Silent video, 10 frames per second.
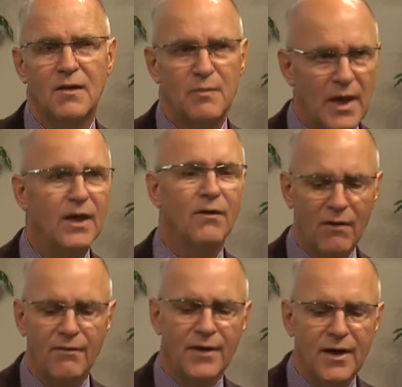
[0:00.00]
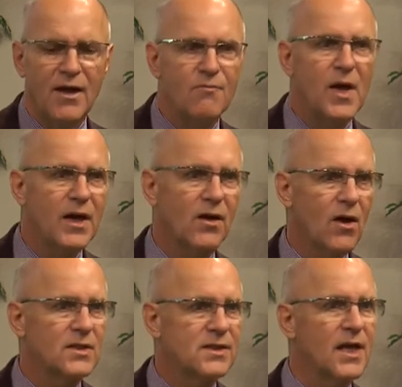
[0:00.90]
Peter on the day of
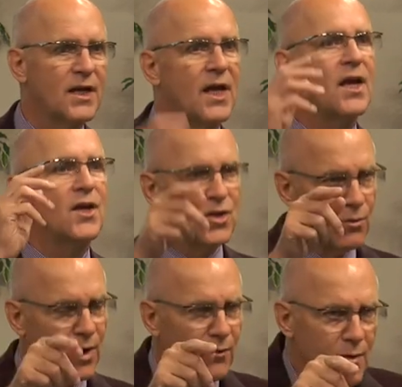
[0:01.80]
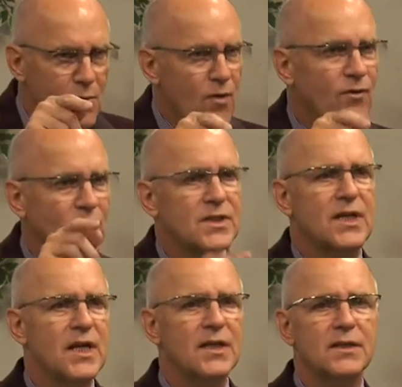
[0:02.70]
Pentecost said, you want to remove your
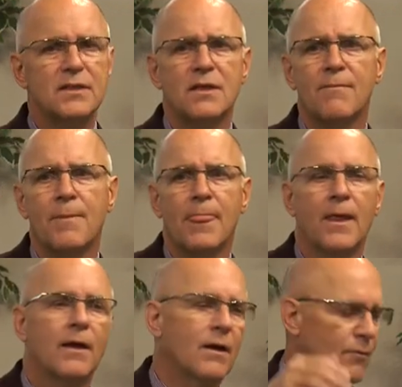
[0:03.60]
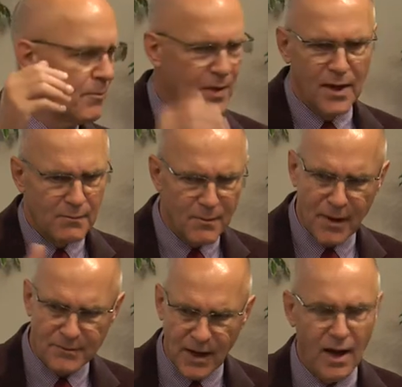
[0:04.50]
sins? Repent and be
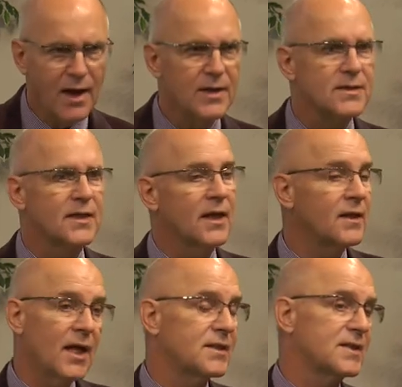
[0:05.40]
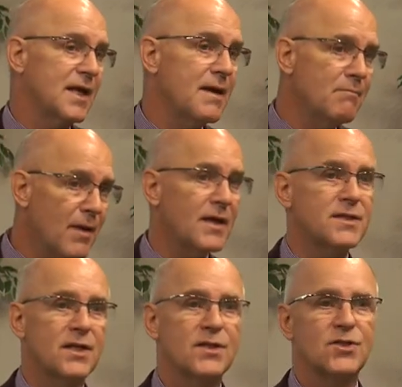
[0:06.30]
baptized. And that same
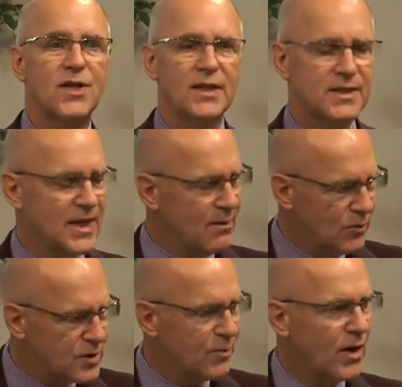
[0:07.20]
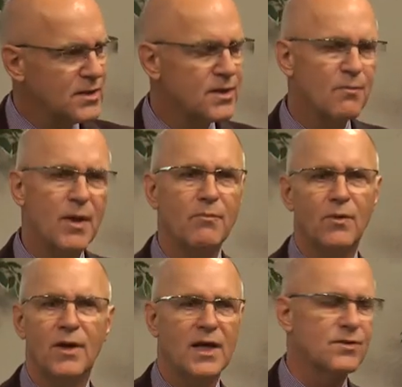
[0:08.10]
message, that same response to
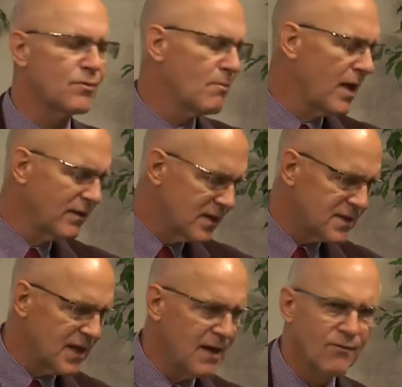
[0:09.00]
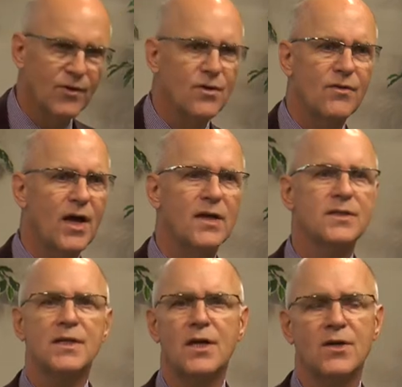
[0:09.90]
people has remained the same for
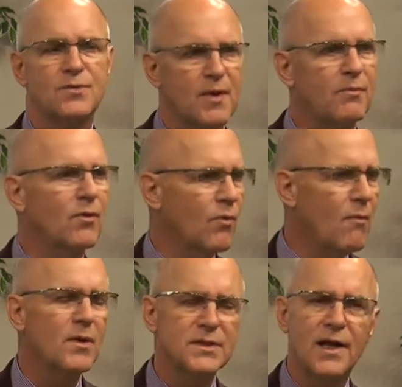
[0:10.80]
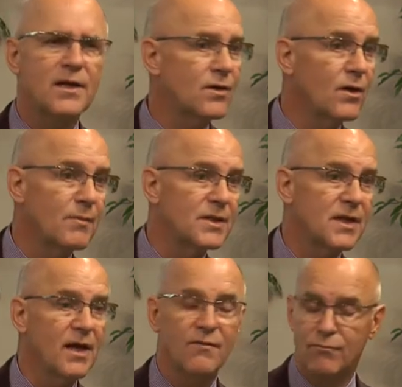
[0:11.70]
2,000 years. People, what must I do to be
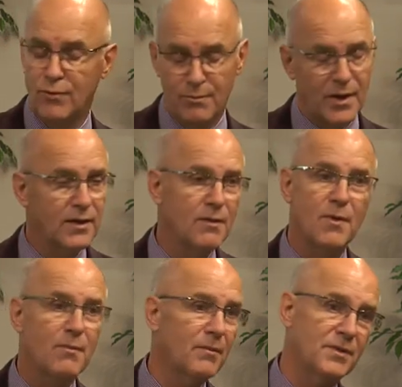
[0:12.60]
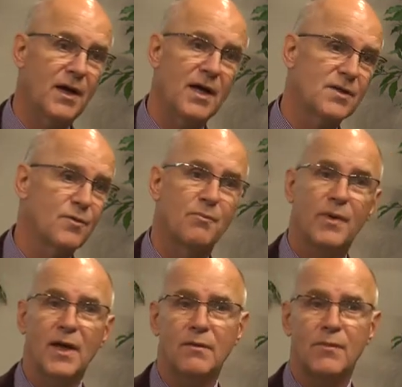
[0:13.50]
saved? Repent and be baptized.
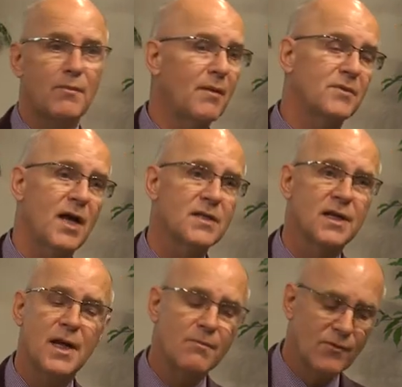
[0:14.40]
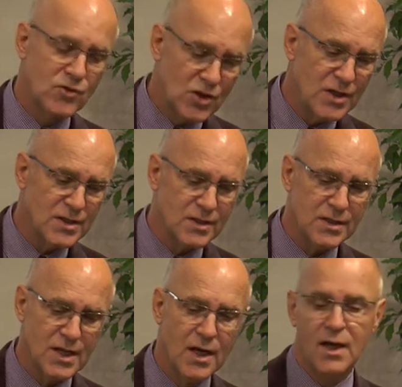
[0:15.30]
Repent and be baptized in the name of
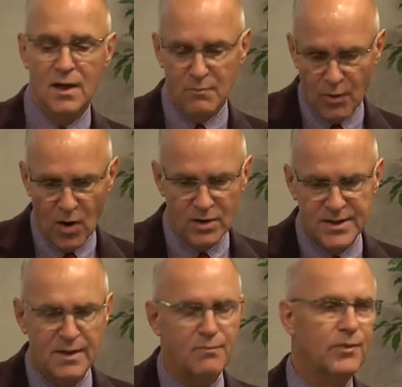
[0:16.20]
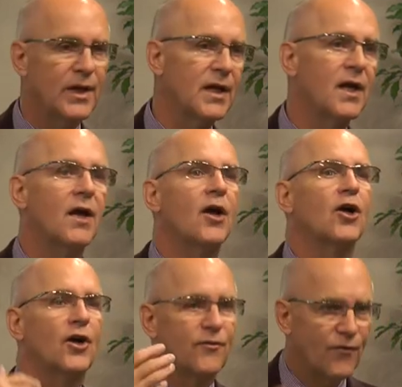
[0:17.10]
Jesus. Paul simply
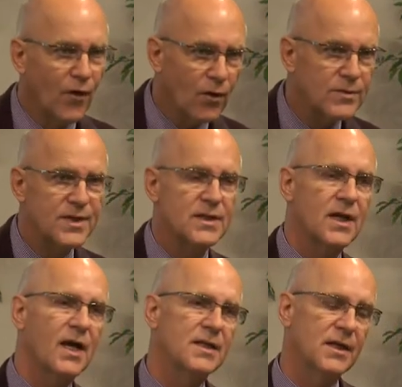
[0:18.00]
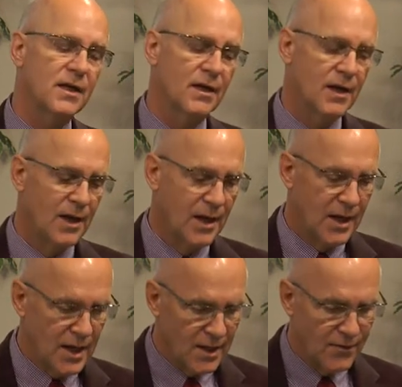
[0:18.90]
confirms this idea
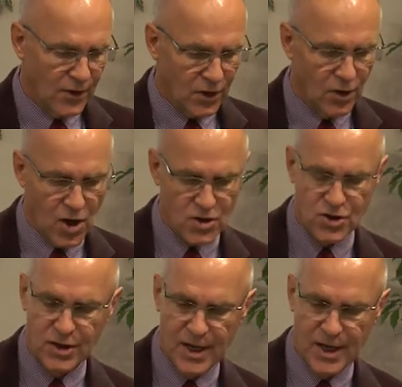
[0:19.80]
in the Colossian